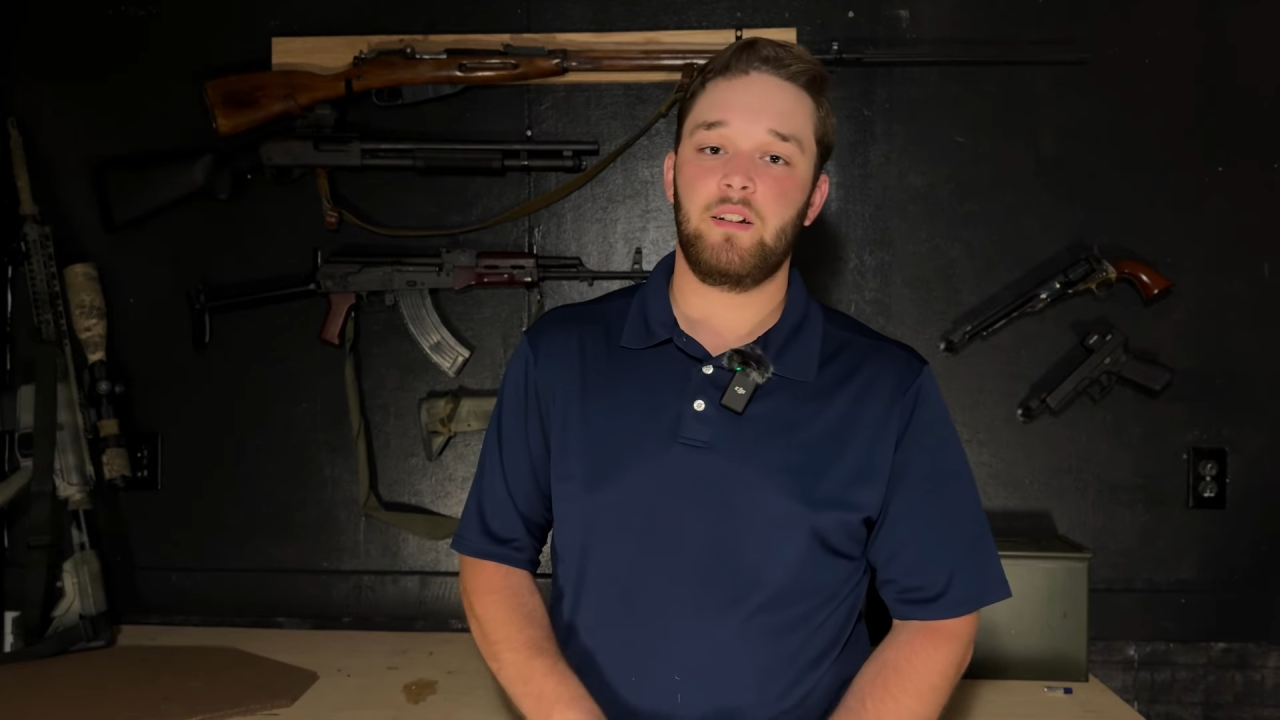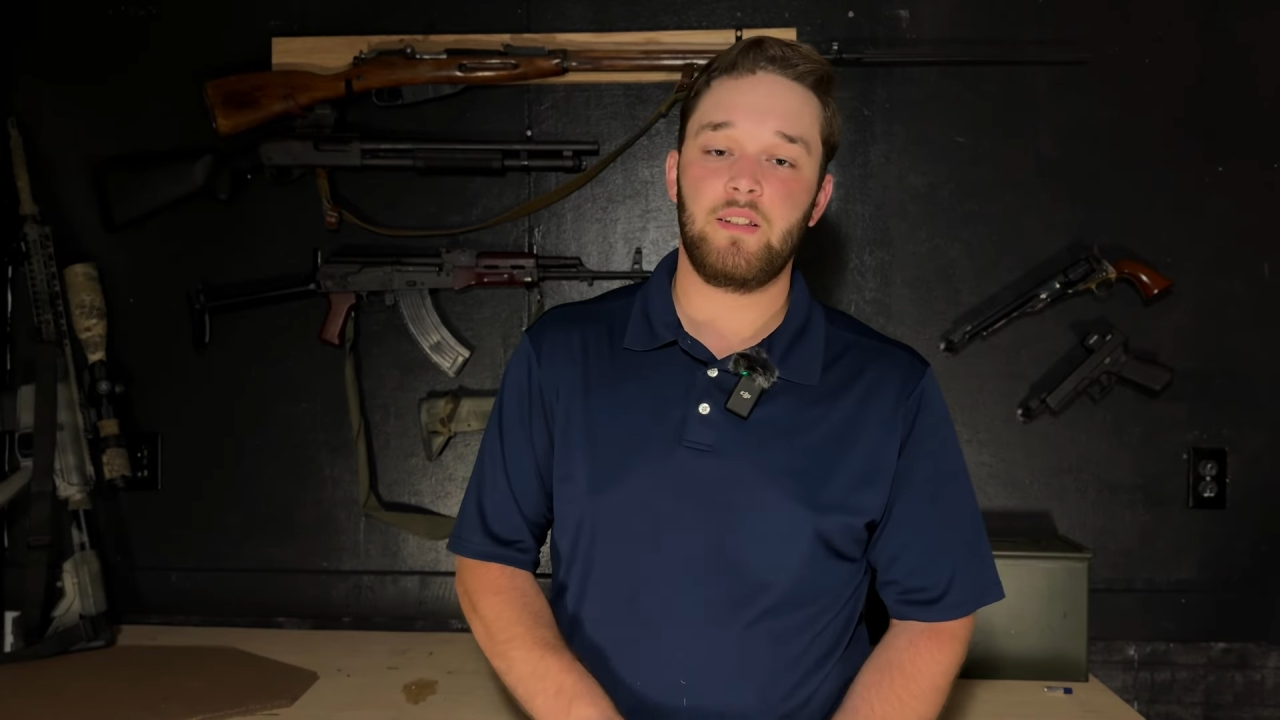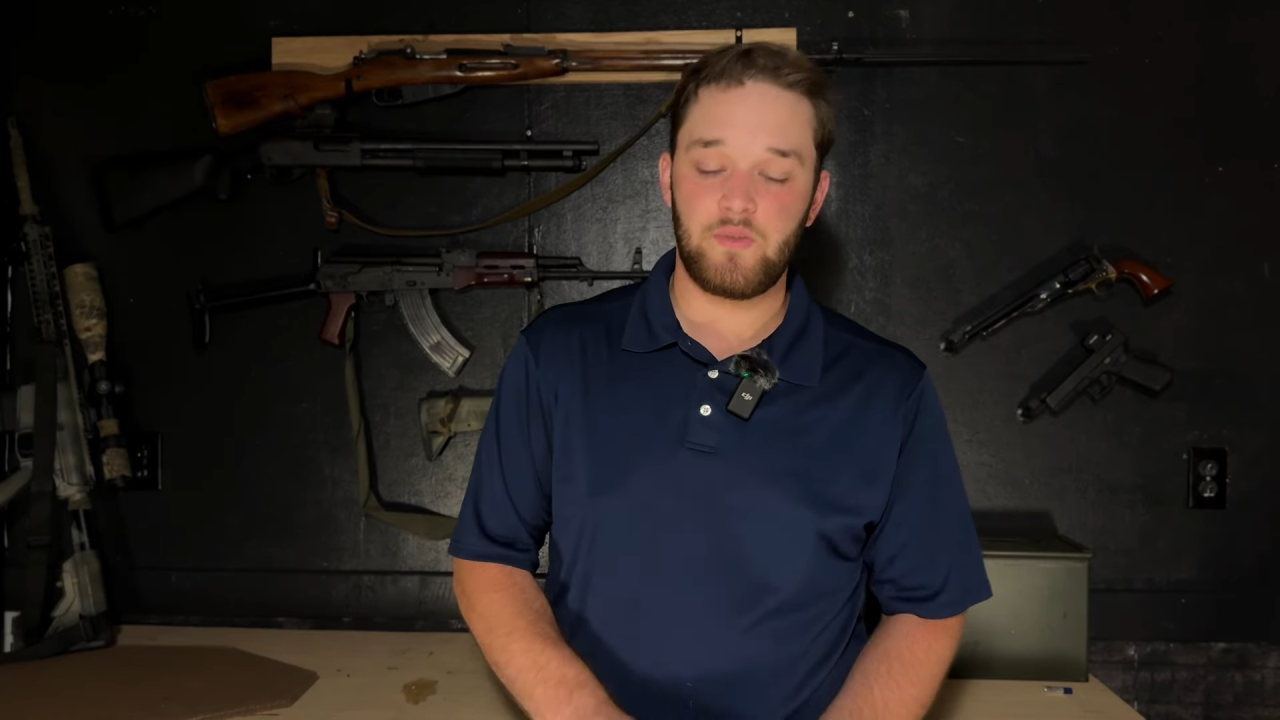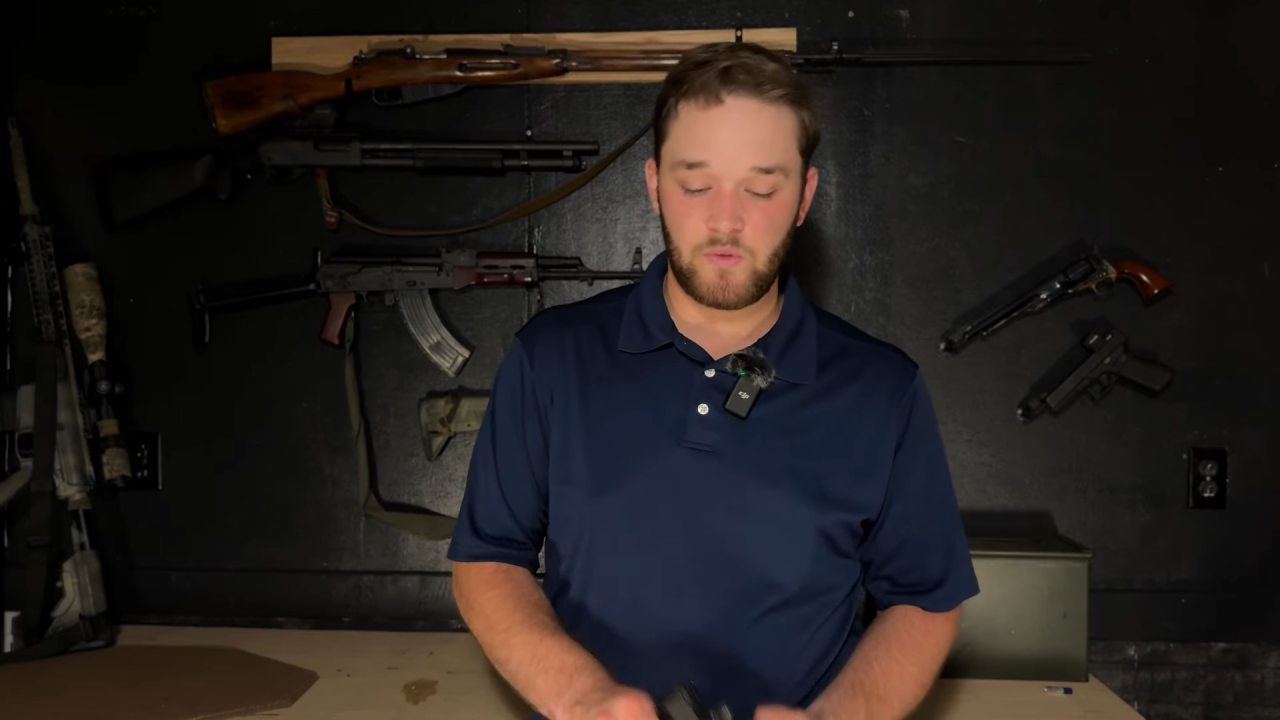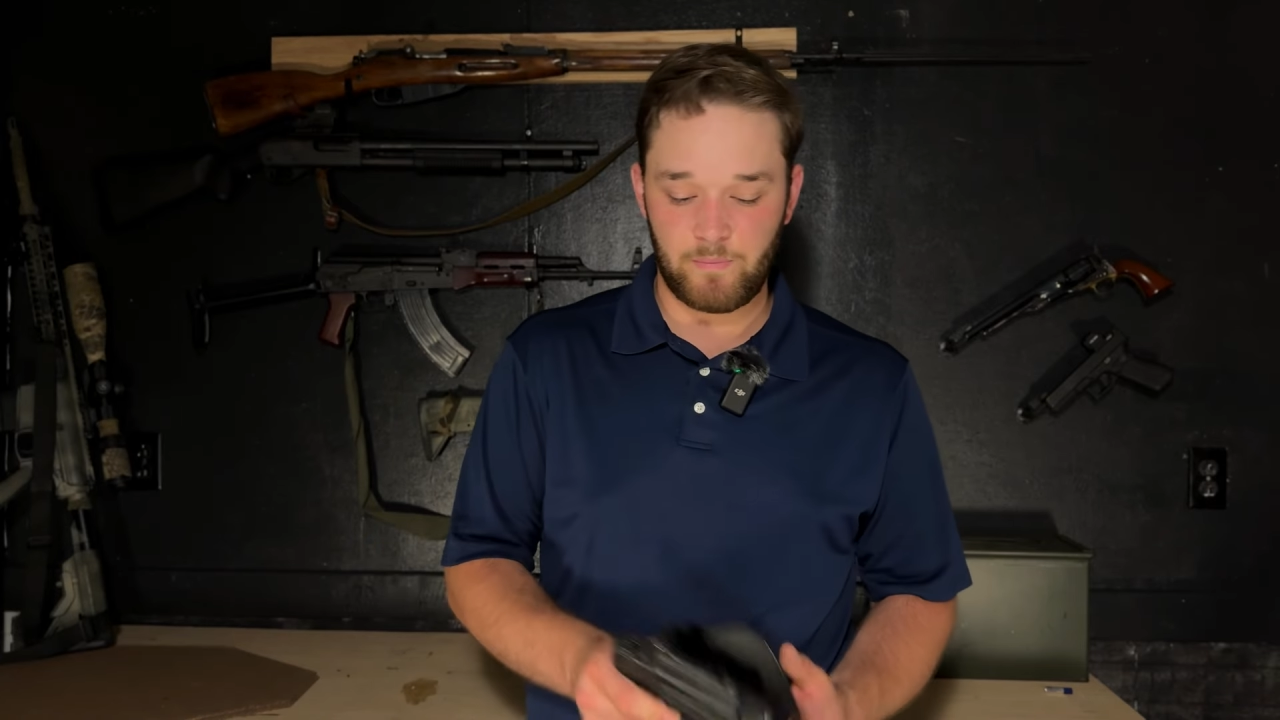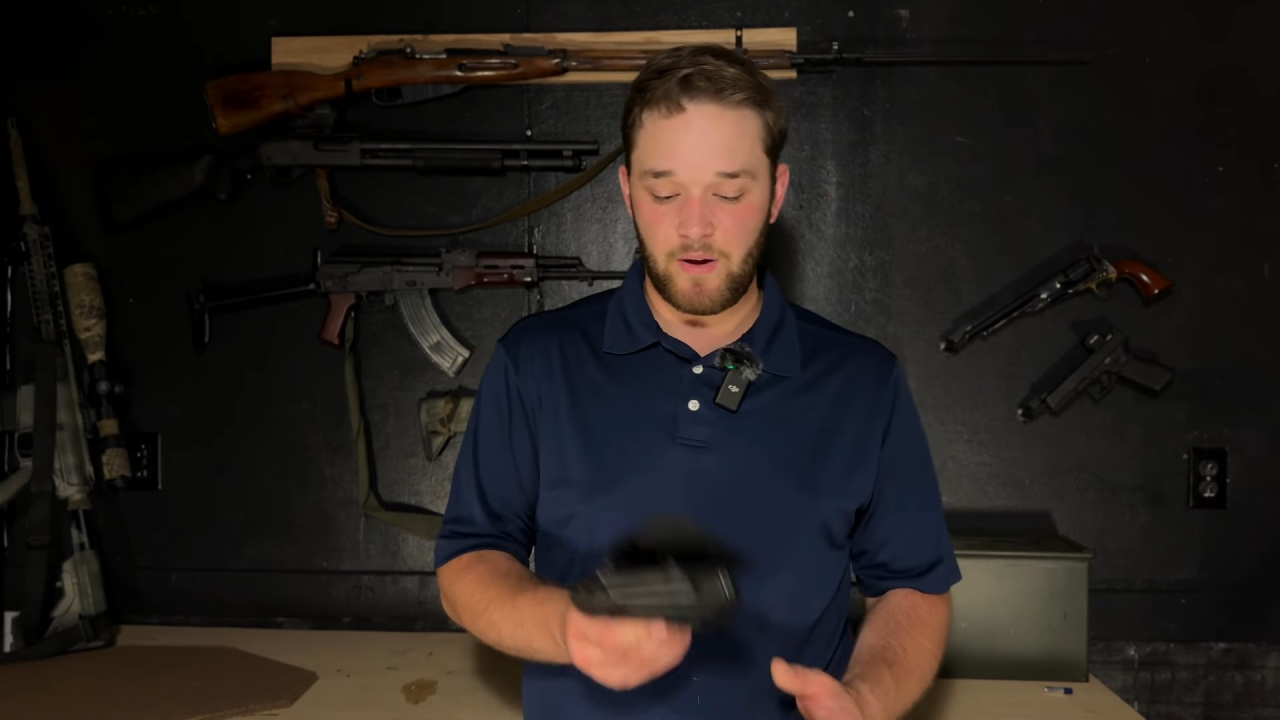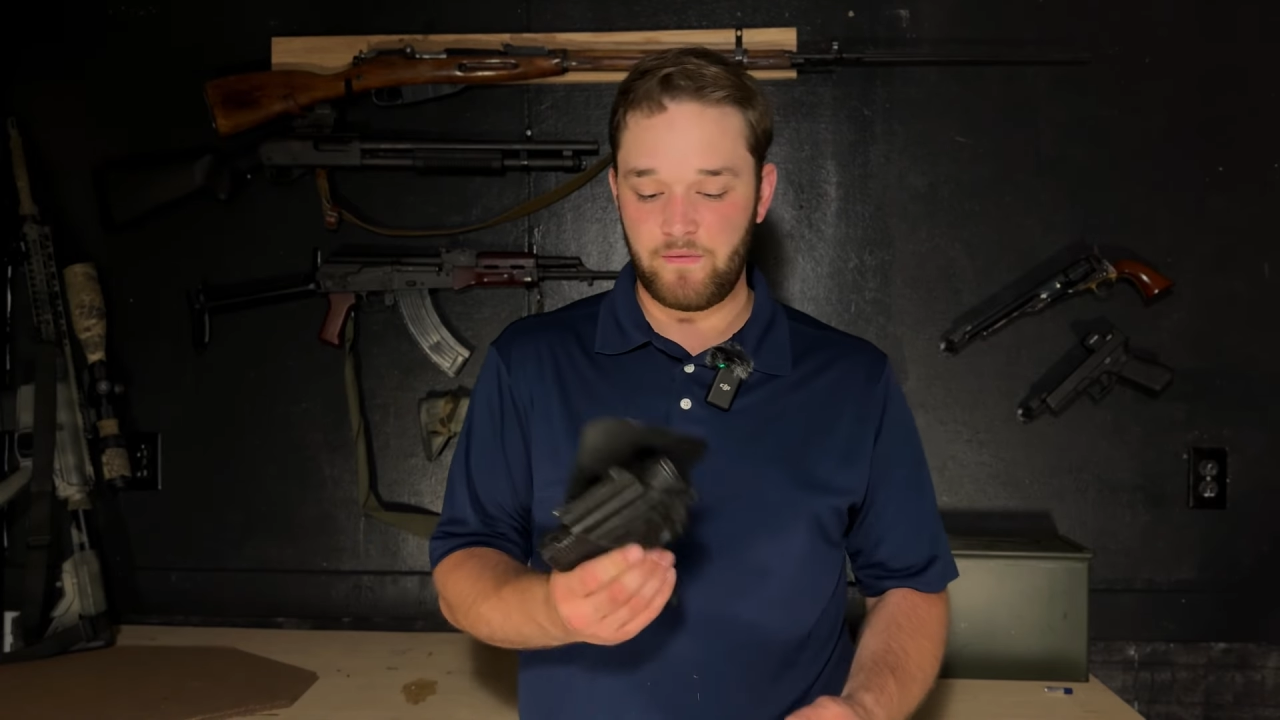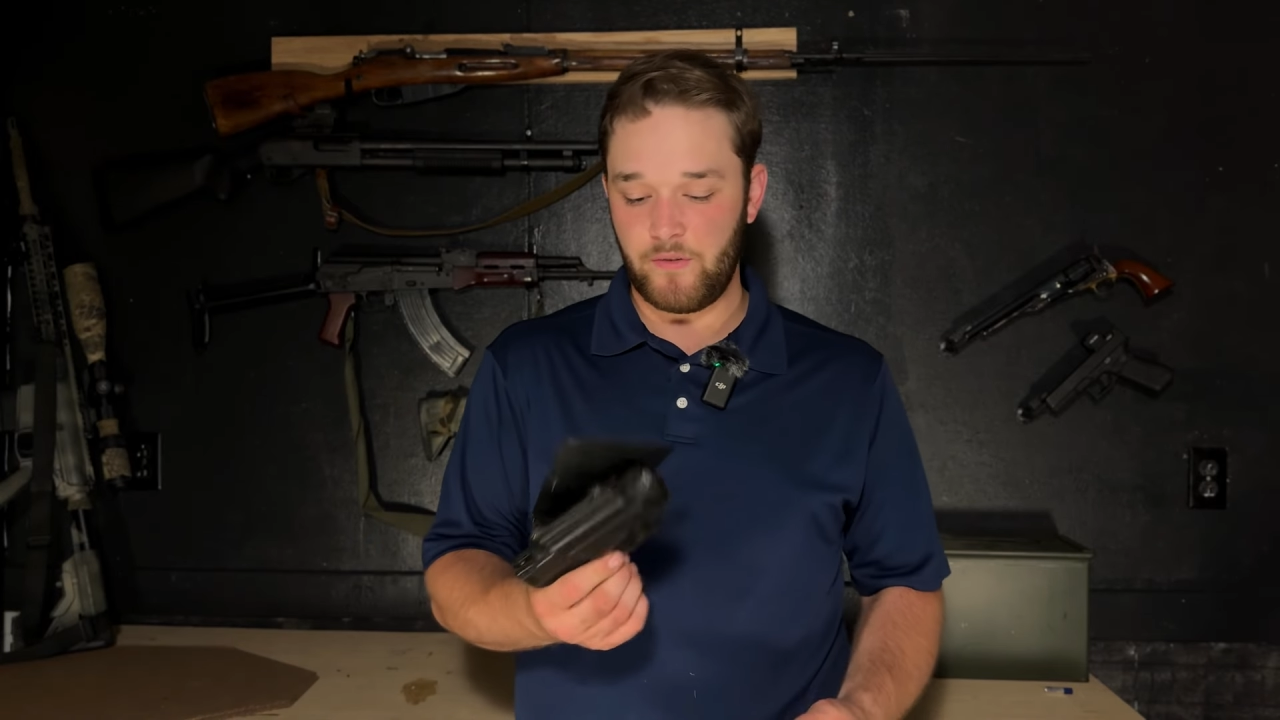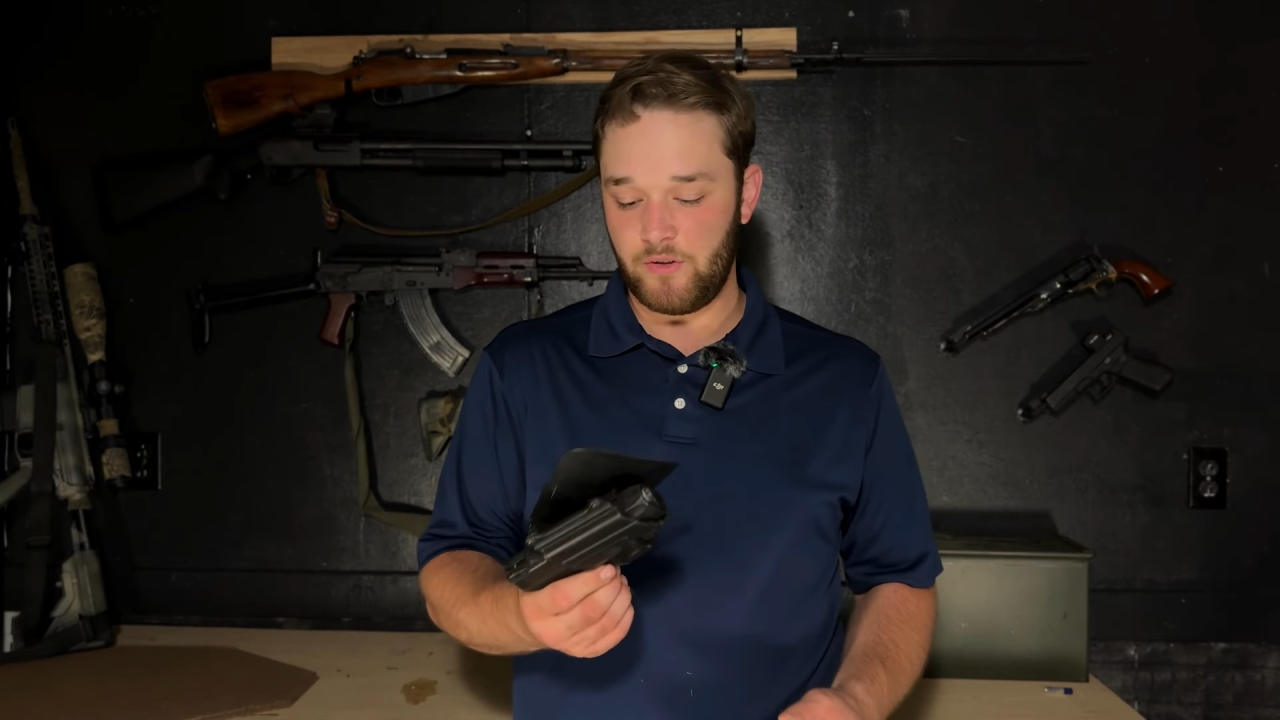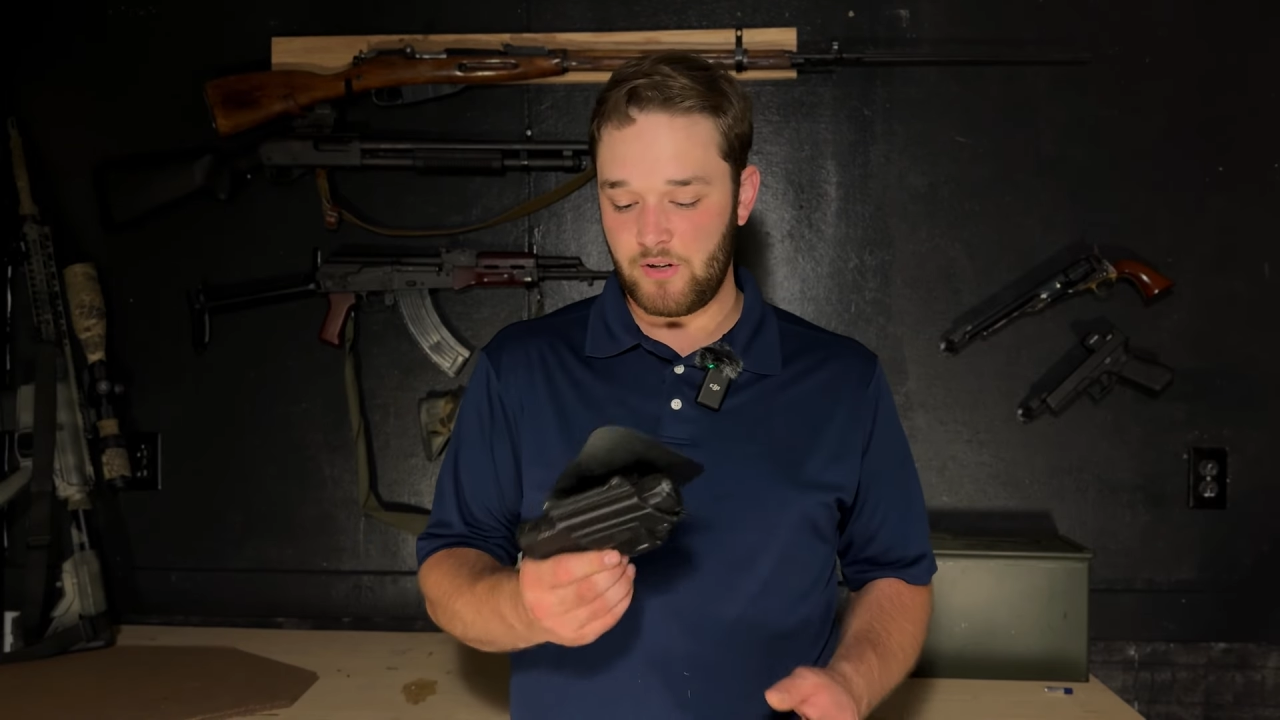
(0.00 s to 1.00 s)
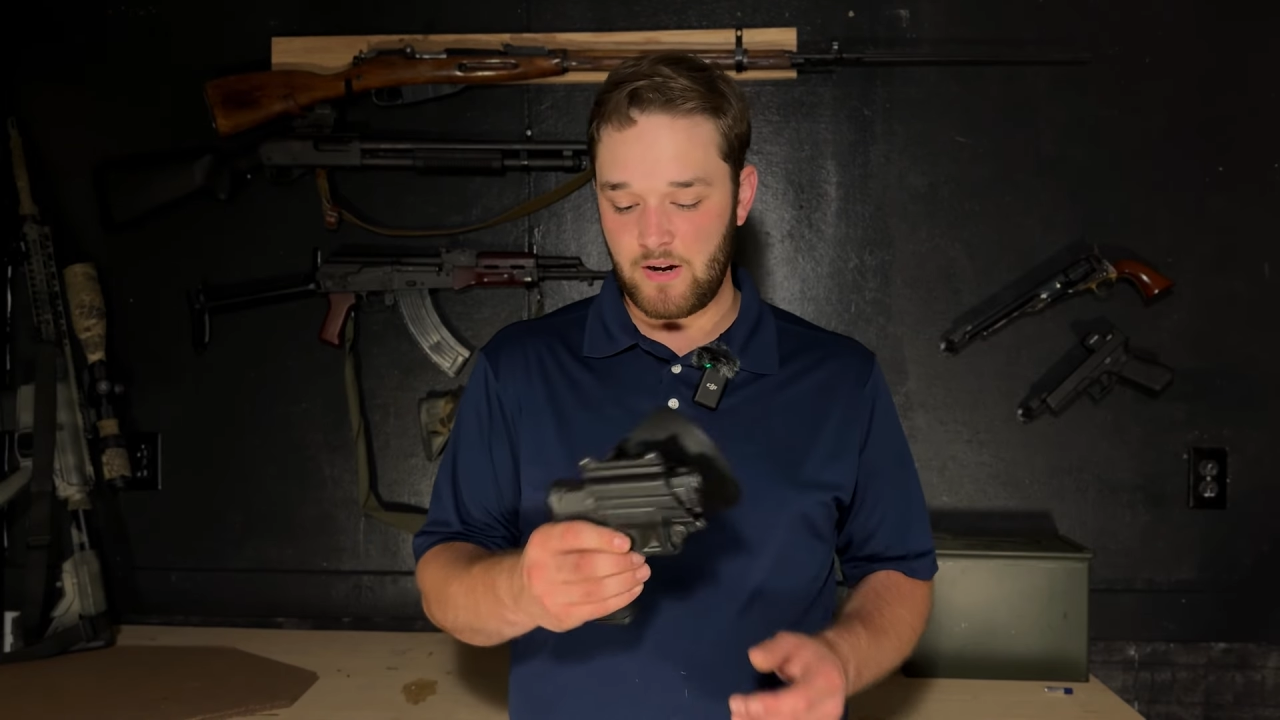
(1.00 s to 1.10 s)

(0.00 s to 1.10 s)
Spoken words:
This was my first